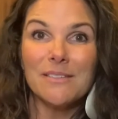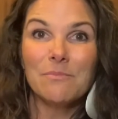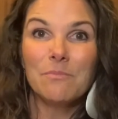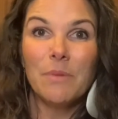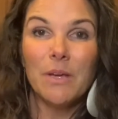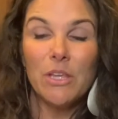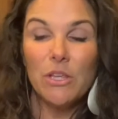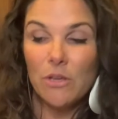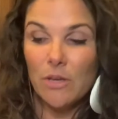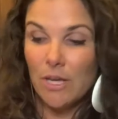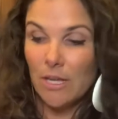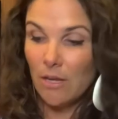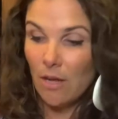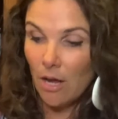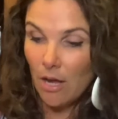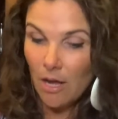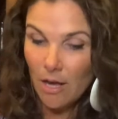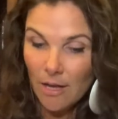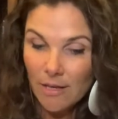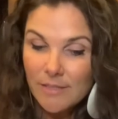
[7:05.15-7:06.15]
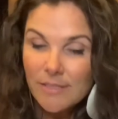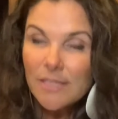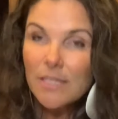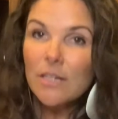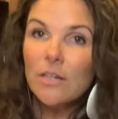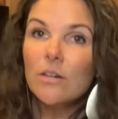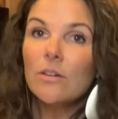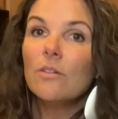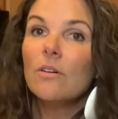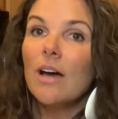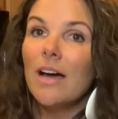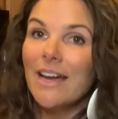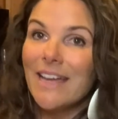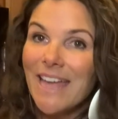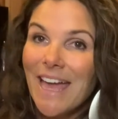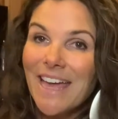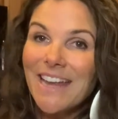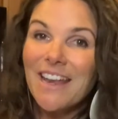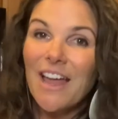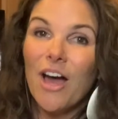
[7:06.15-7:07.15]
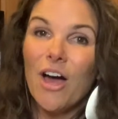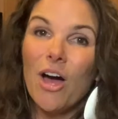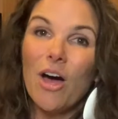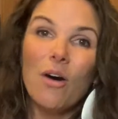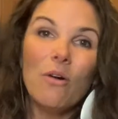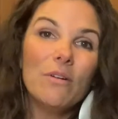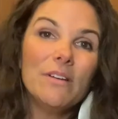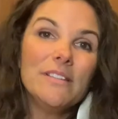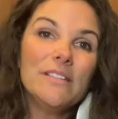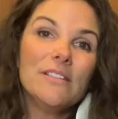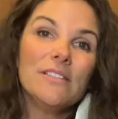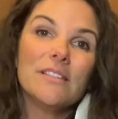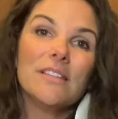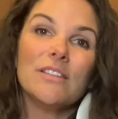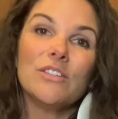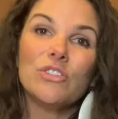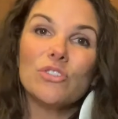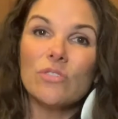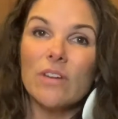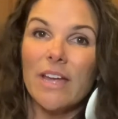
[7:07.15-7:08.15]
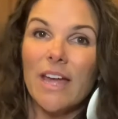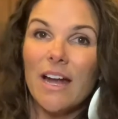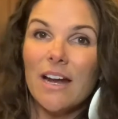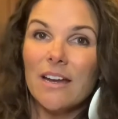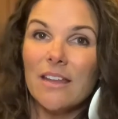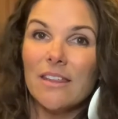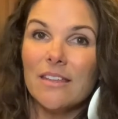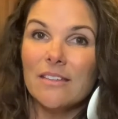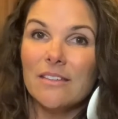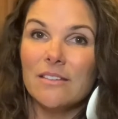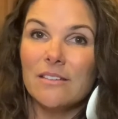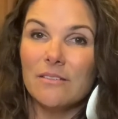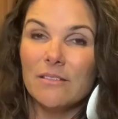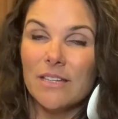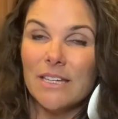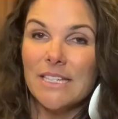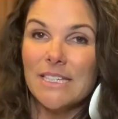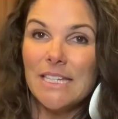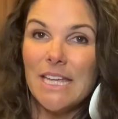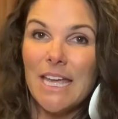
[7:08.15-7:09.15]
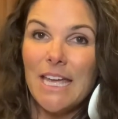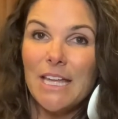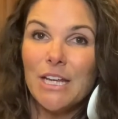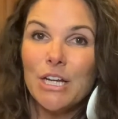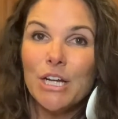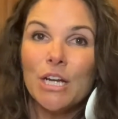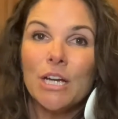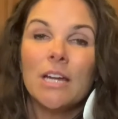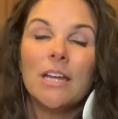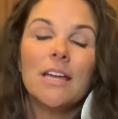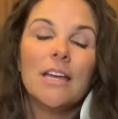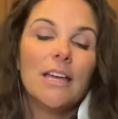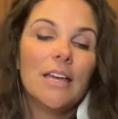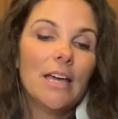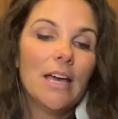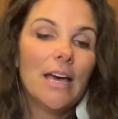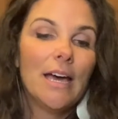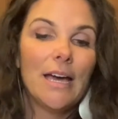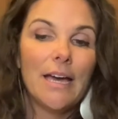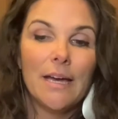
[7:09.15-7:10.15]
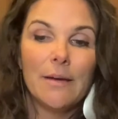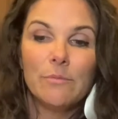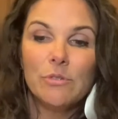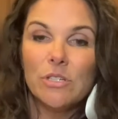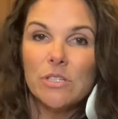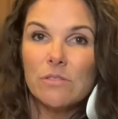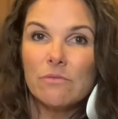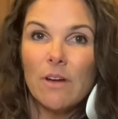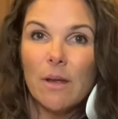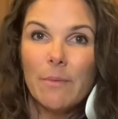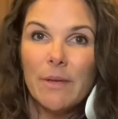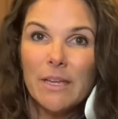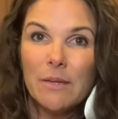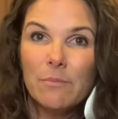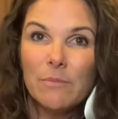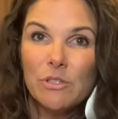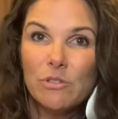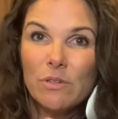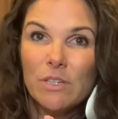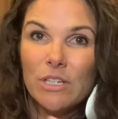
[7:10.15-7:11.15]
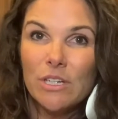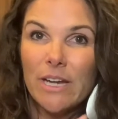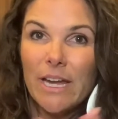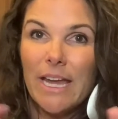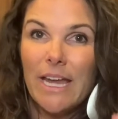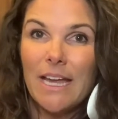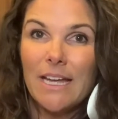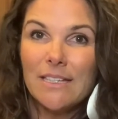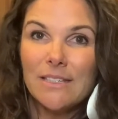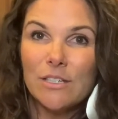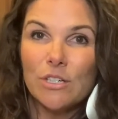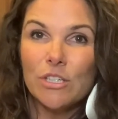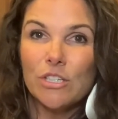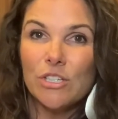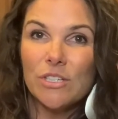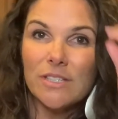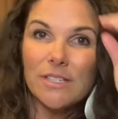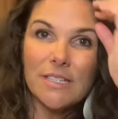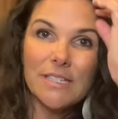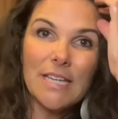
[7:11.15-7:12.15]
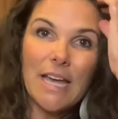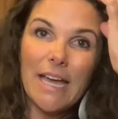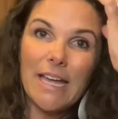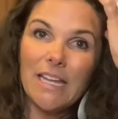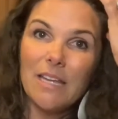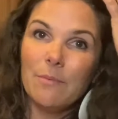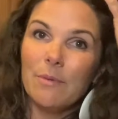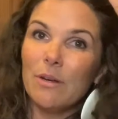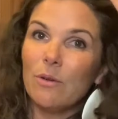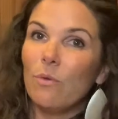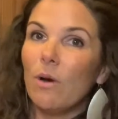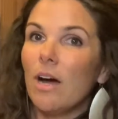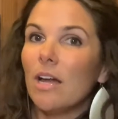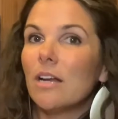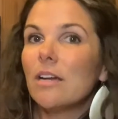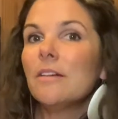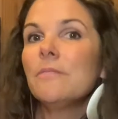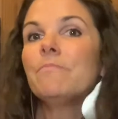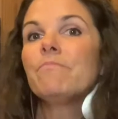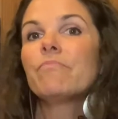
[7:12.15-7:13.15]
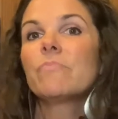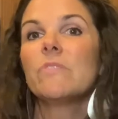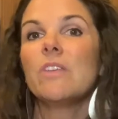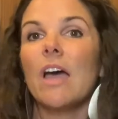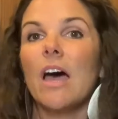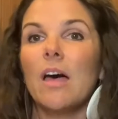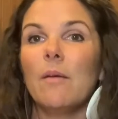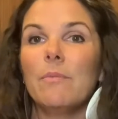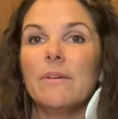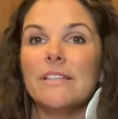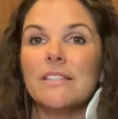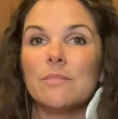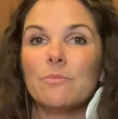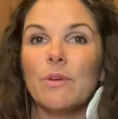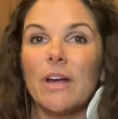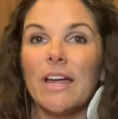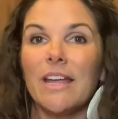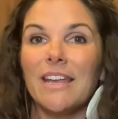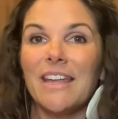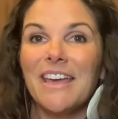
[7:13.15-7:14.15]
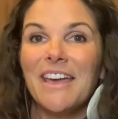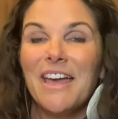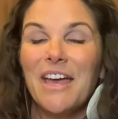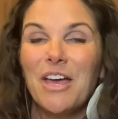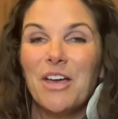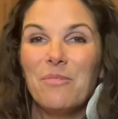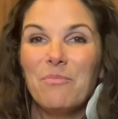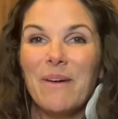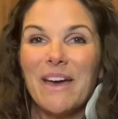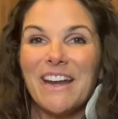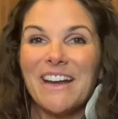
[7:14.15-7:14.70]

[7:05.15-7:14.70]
But you can also, again, always use it straight out of the container. Just rub it in between your hands or just a tiny bit of water to help it spread better.